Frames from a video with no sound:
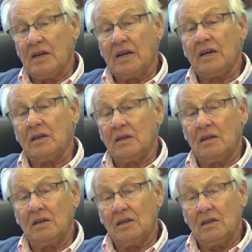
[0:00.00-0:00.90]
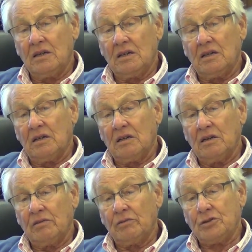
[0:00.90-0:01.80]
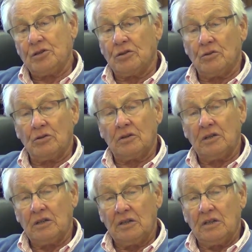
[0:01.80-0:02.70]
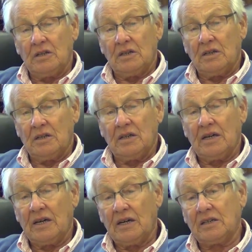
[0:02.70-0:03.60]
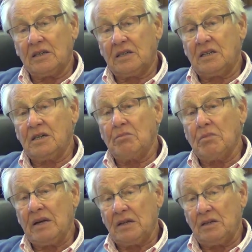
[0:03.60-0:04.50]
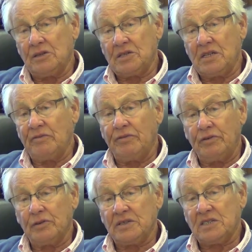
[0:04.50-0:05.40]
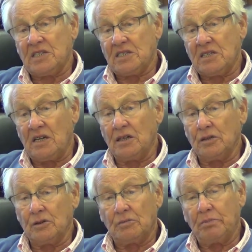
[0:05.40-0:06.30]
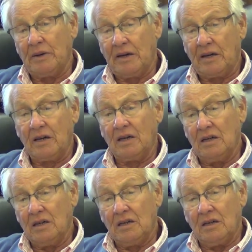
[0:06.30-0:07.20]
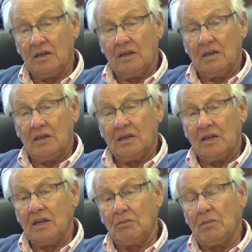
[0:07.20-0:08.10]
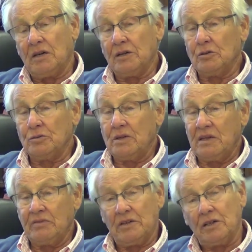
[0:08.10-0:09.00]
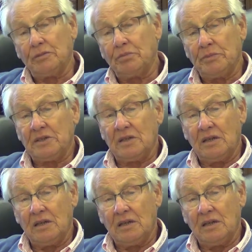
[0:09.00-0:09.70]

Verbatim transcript: and Woods Hole had a tremendous influence as I look back in my own development.